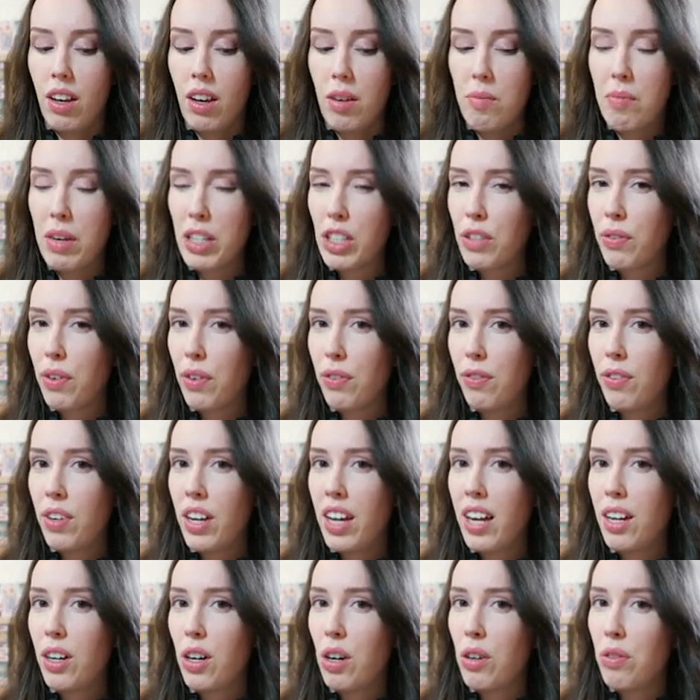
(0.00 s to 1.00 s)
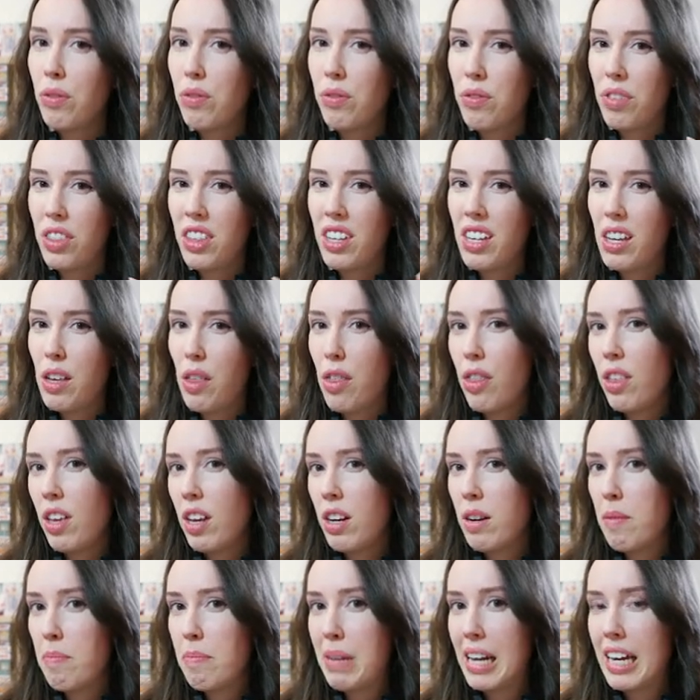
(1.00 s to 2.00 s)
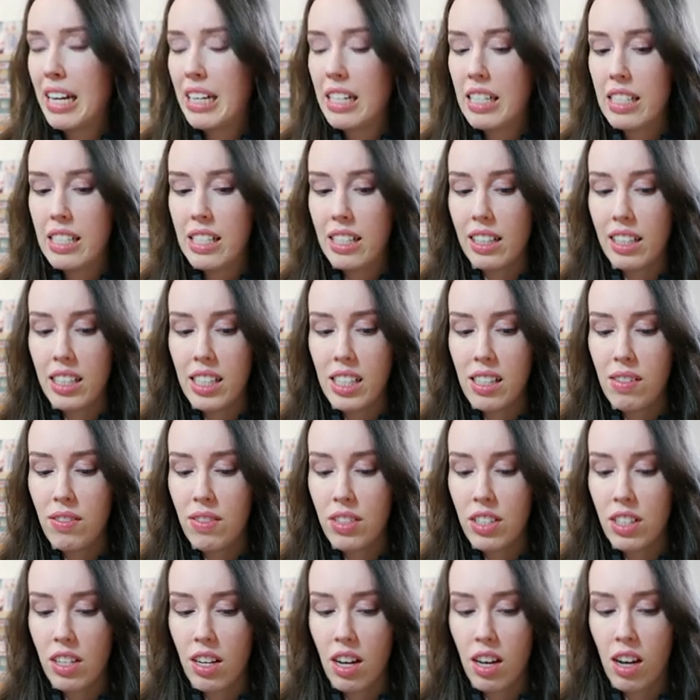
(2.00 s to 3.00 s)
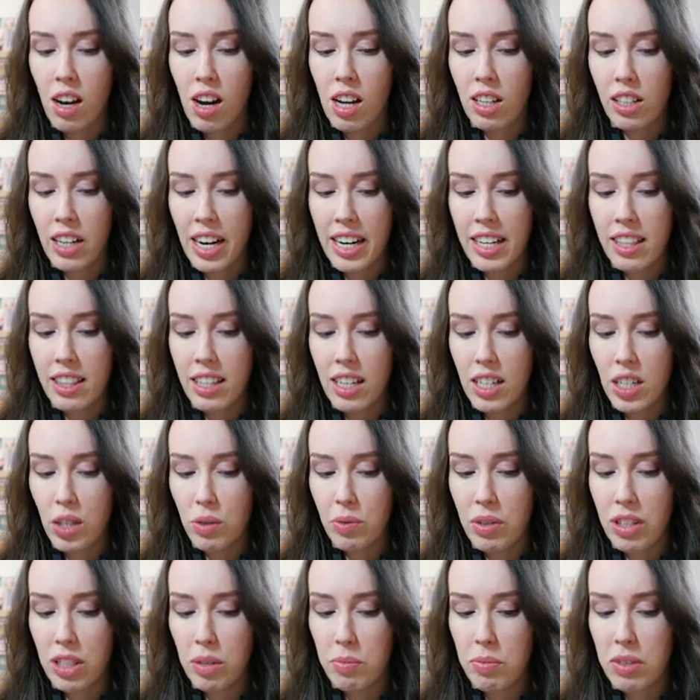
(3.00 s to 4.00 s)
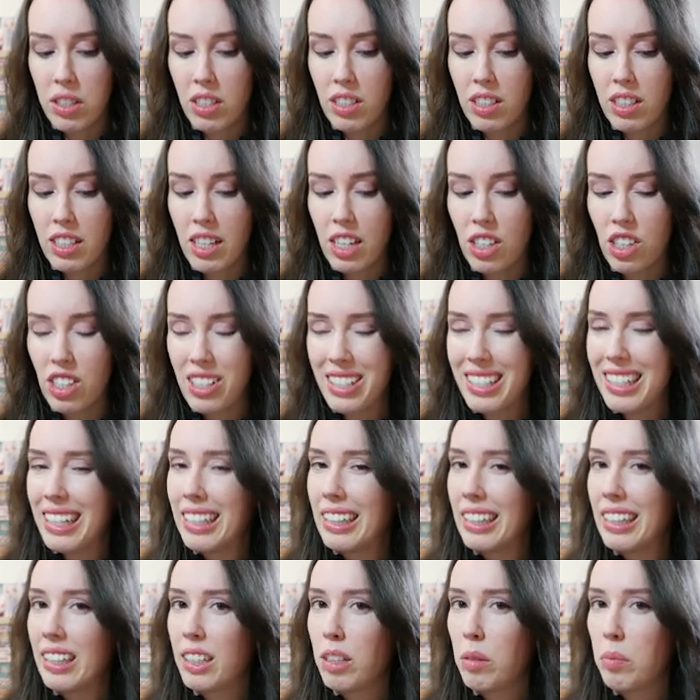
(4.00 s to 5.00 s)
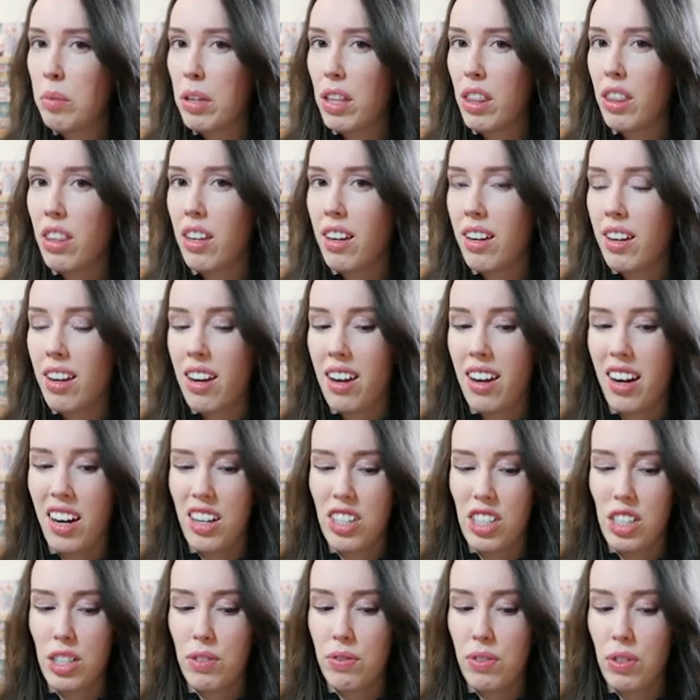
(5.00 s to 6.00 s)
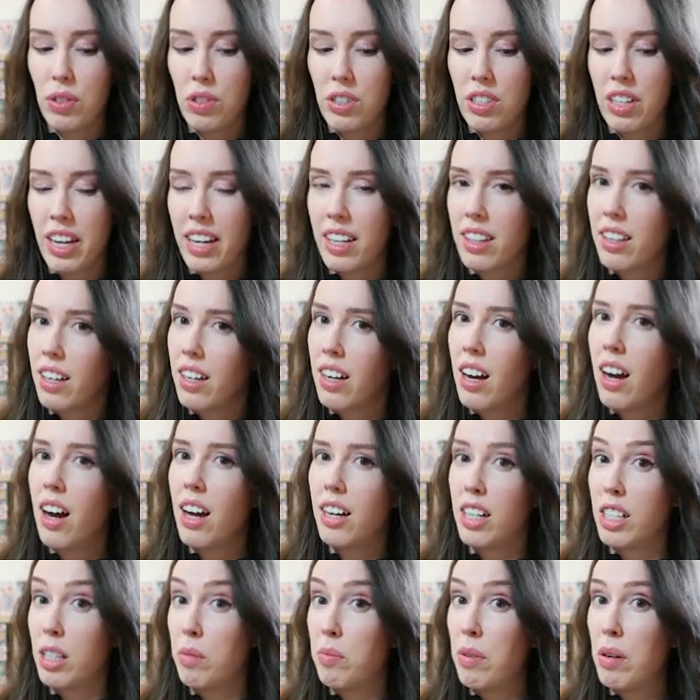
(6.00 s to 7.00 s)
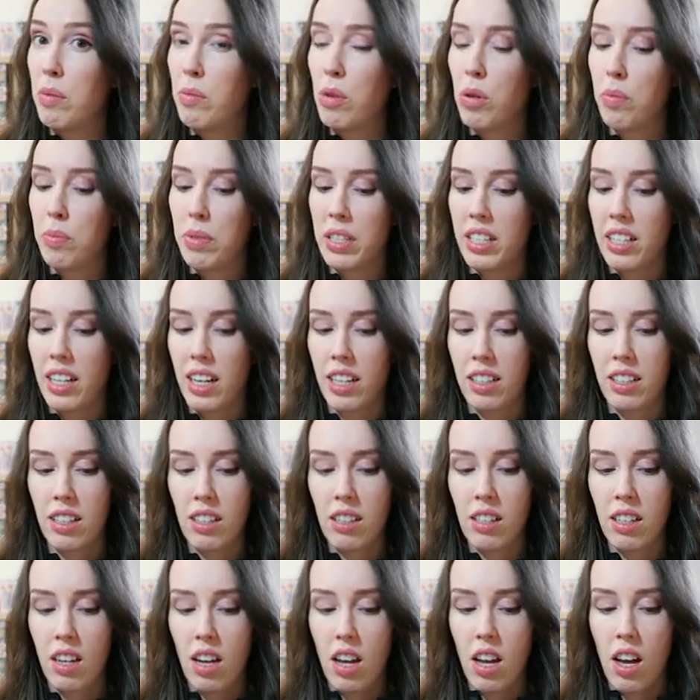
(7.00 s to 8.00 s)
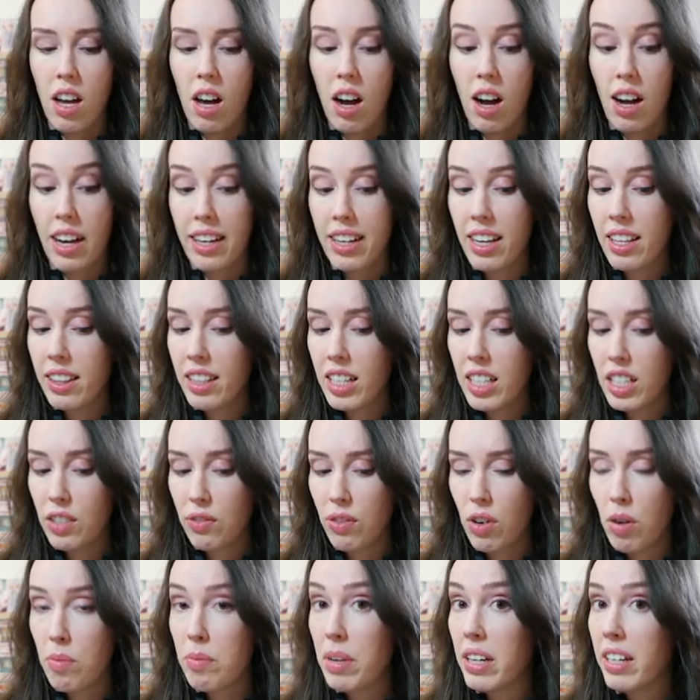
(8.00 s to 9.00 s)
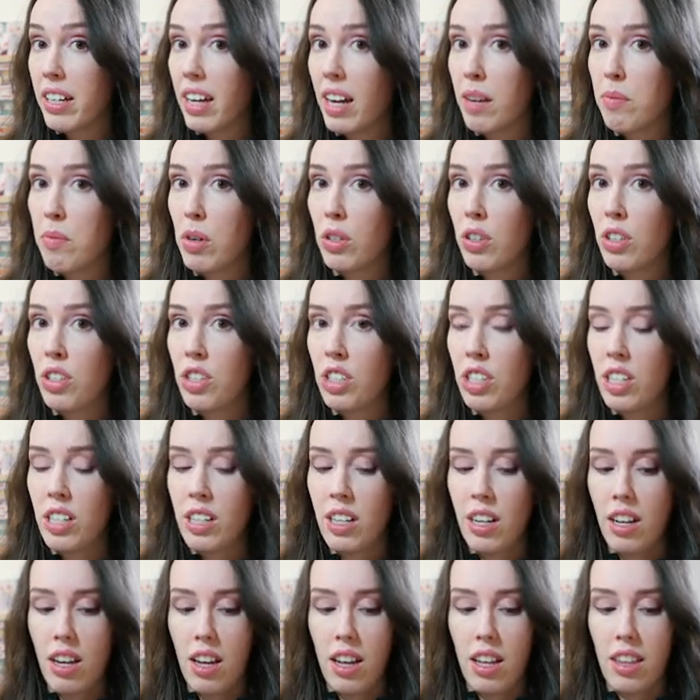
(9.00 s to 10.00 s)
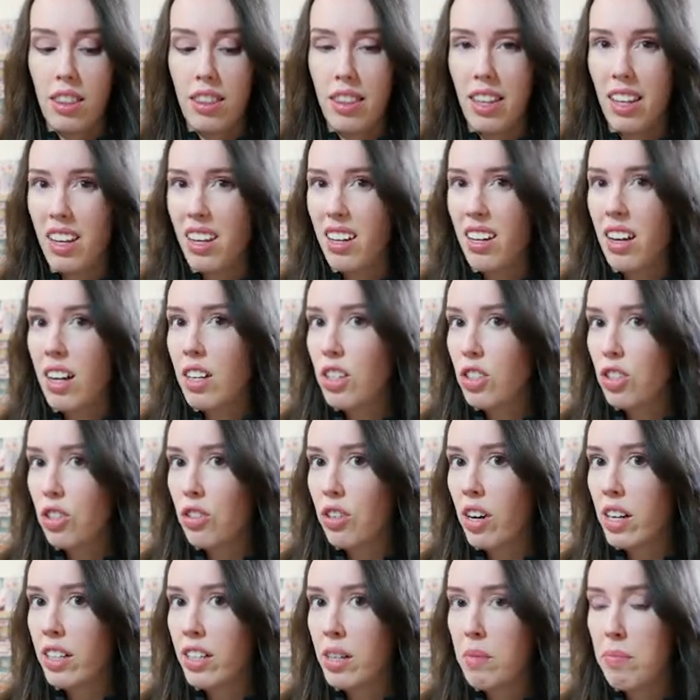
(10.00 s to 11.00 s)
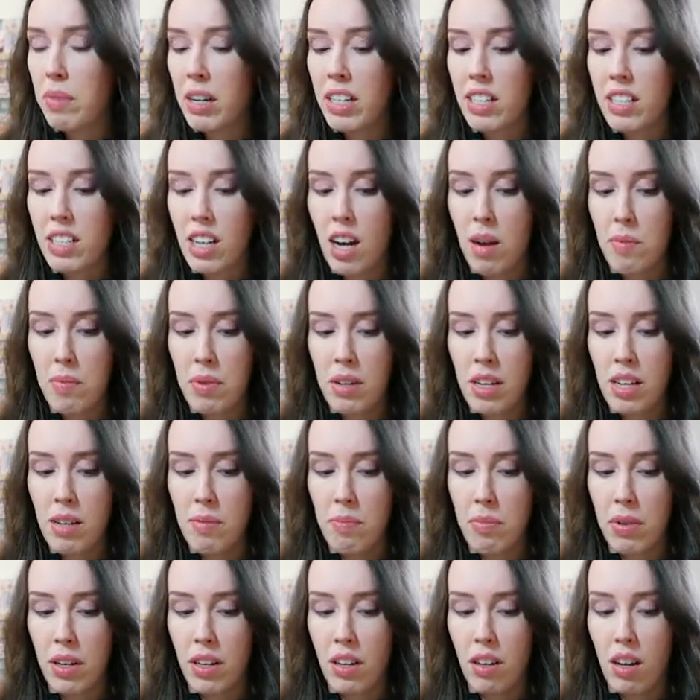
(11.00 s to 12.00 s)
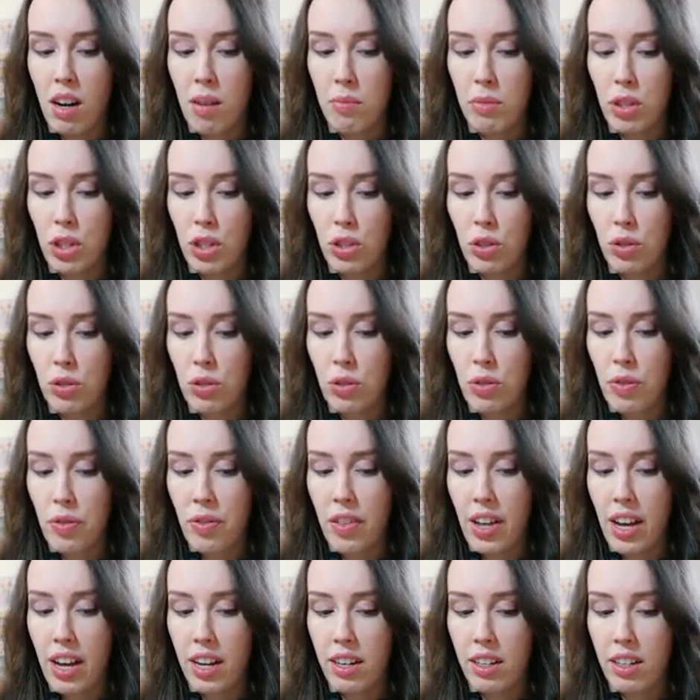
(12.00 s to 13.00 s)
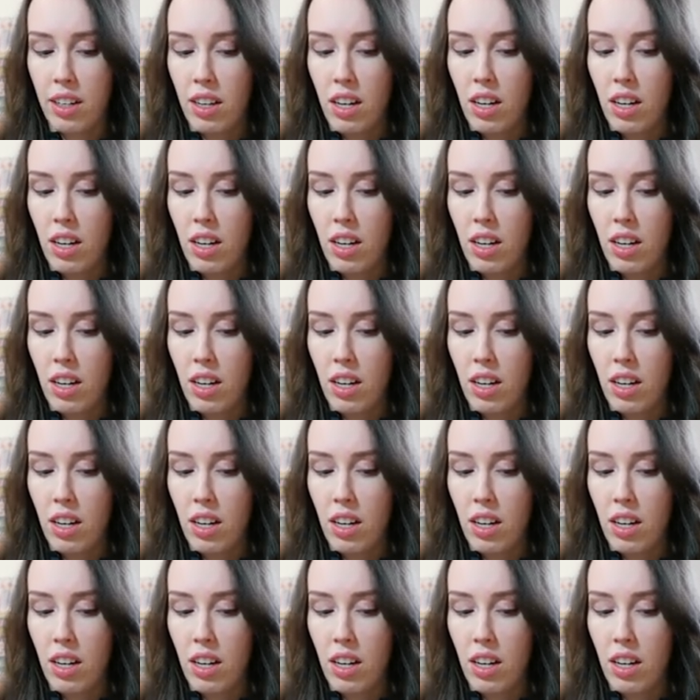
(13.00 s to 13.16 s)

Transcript: much of a fan of the thin penny sleeves. I like these ones because they're just a little bit thicker and it just feels like the card is a bit more protected. I get these from Gameology. They're an Australian based company, but I'm sure that